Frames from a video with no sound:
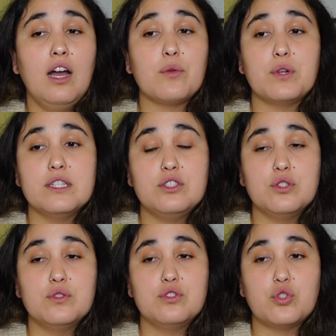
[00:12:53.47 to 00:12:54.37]
I really
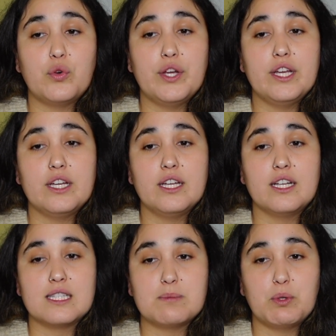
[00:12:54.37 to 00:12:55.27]
do enjoy
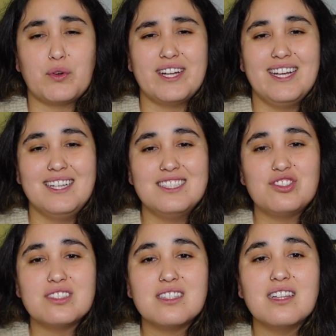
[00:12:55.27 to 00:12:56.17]
exploring. It is
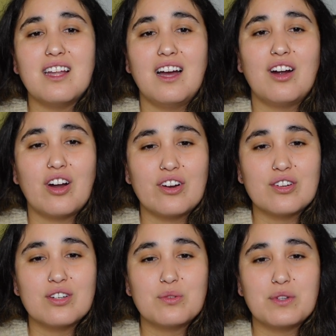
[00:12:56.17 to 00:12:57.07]
just a lot
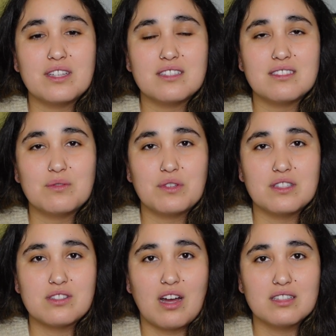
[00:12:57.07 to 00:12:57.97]
harder with a with a
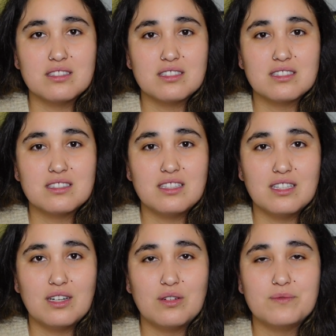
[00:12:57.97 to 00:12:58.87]
toddler, you
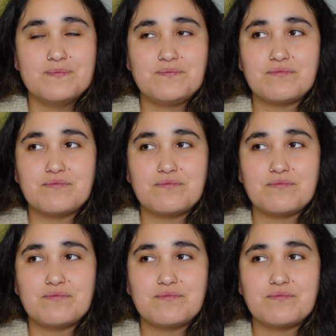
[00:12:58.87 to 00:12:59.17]
know.